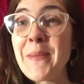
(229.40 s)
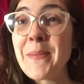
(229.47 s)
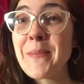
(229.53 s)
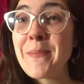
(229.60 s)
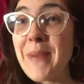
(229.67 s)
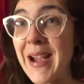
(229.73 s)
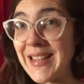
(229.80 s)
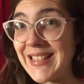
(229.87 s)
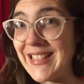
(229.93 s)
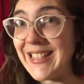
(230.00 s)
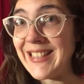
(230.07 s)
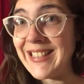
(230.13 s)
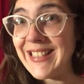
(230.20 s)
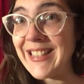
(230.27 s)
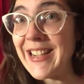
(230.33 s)
by
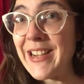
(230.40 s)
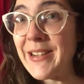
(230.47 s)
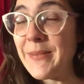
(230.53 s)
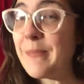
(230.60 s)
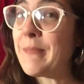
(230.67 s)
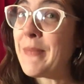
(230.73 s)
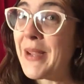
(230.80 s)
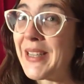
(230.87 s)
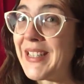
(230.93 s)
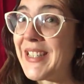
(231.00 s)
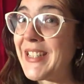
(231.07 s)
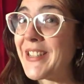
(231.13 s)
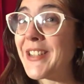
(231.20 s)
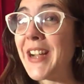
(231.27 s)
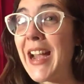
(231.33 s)
Tintica, my
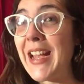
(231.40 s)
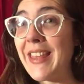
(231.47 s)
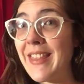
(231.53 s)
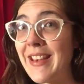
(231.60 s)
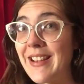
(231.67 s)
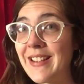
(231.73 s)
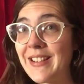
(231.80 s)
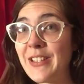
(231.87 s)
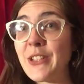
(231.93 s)
dear Aida.